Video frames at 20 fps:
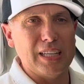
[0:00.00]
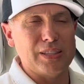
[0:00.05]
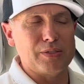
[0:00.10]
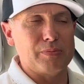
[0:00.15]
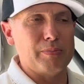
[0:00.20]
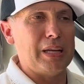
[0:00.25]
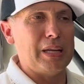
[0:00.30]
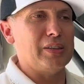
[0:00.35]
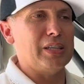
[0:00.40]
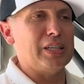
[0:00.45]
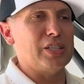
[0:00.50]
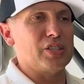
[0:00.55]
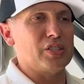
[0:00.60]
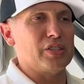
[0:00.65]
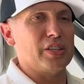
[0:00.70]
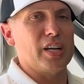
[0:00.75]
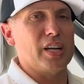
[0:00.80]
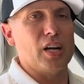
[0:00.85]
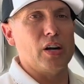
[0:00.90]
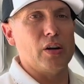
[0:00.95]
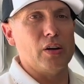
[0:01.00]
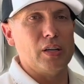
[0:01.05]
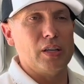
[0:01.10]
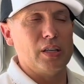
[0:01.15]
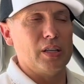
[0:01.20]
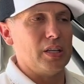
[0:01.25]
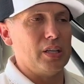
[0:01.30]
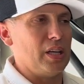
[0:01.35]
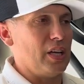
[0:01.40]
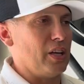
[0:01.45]
It's mainly just there
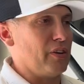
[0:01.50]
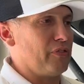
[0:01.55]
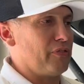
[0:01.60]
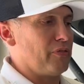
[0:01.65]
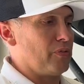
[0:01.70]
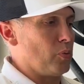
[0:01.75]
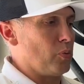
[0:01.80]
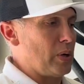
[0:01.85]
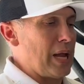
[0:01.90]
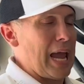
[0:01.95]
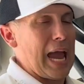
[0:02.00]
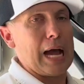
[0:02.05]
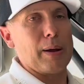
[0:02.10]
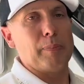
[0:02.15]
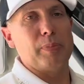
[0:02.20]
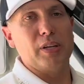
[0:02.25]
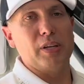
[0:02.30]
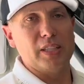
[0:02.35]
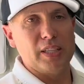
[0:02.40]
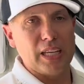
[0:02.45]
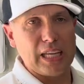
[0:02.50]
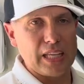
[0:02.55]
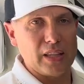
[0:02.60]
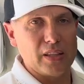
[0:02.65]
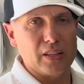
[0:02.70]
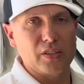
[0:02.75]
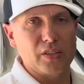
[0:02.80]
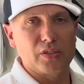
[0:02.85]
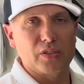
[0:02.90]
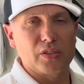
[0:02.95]
if we happen to take
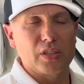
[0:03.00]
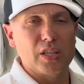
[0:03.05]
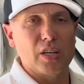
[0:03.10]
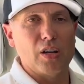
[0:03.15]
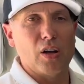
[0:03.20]
this,